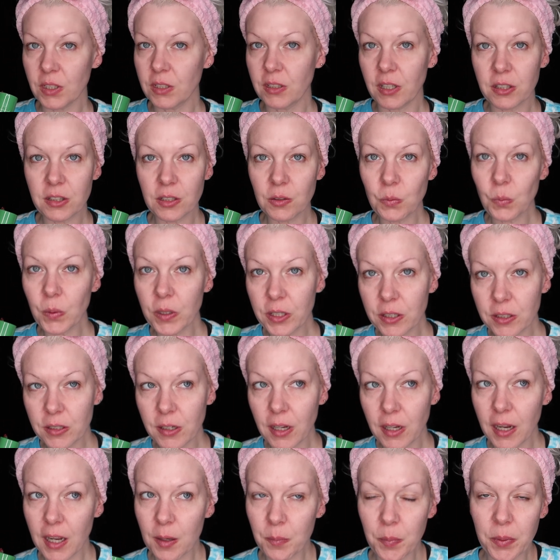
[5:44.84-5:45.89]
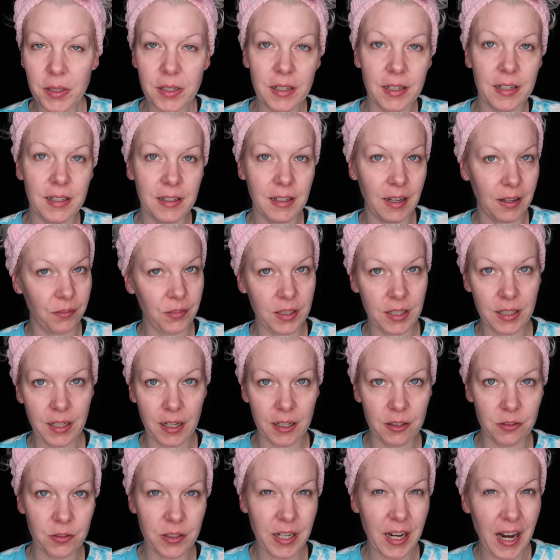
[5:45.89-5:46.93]
nothing weird happened. I didn't have any
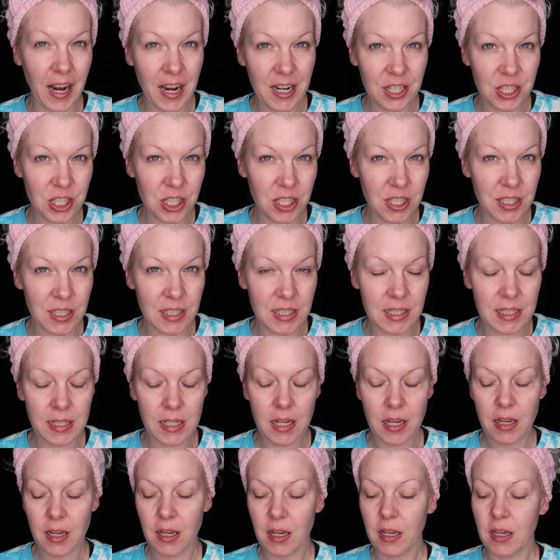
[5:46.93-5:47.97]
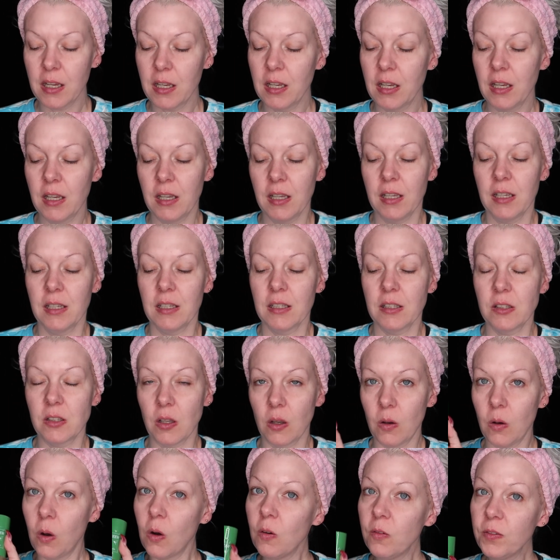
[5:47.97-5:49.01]
kind of reactions. So
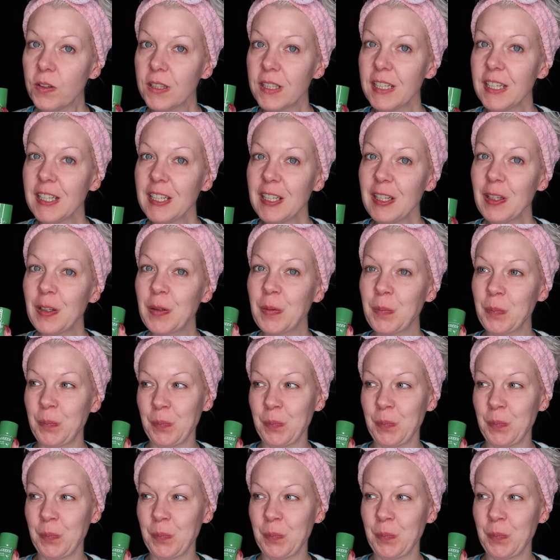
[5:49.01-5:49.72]
hopefully